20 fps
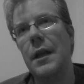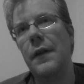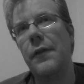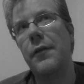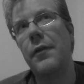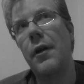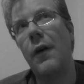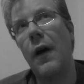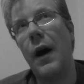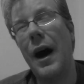
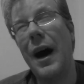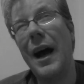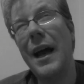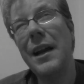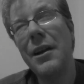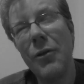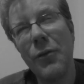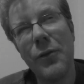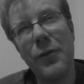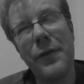So I
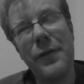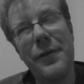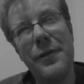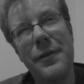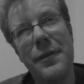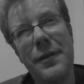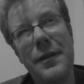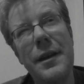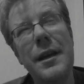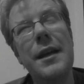don't
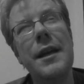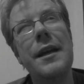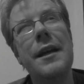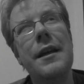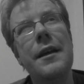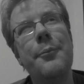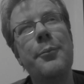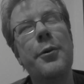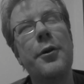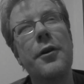
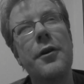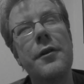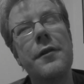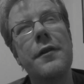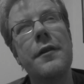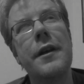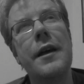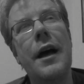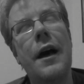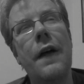see
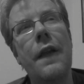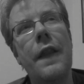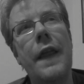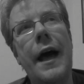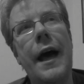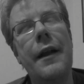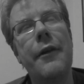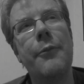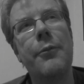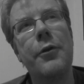personally how
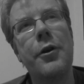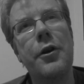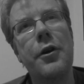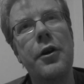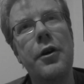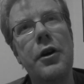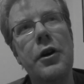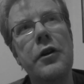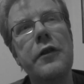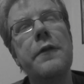that
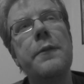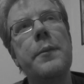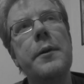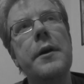could